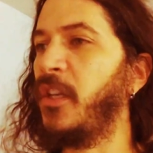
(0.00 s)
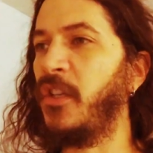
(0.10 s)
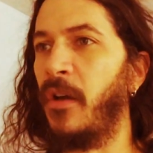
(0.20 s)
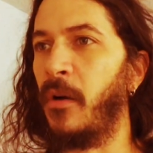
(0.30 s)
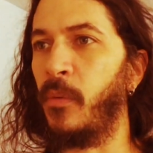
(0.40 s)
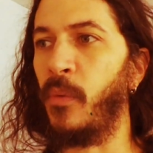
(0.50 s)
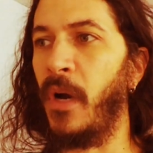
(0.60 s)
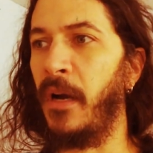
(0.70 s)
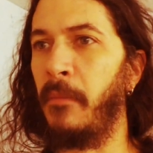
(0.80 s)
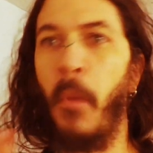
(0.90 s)
you know,
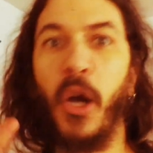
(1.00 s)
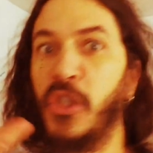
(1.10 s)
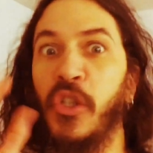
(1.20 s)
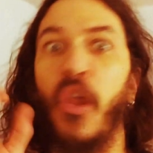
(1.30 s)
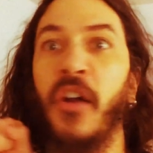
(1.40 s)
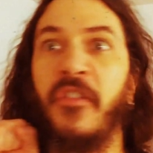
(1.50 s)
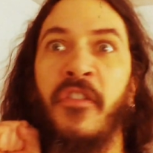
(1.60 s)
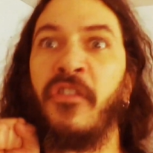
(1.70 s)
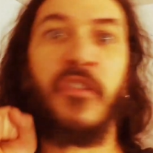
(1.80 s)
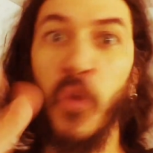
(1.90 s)
uh, martial
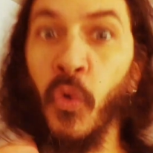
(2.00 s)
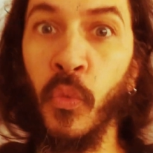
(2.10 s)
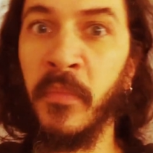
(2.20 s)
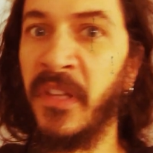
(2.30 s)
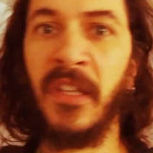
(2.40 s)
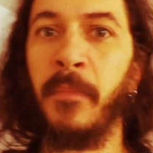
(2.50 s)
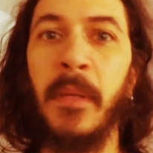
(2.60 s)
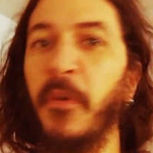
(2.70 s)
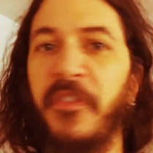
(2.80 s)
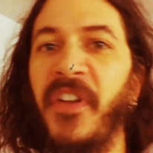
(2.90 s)
arts zooms into
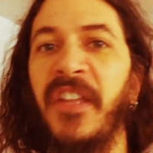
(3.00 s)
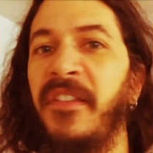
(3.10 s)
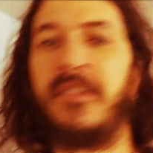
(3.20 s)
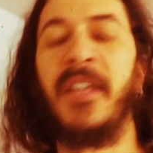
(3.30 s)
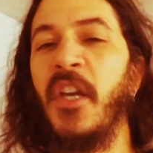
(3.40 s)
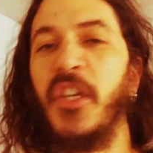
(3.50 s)
people's faces.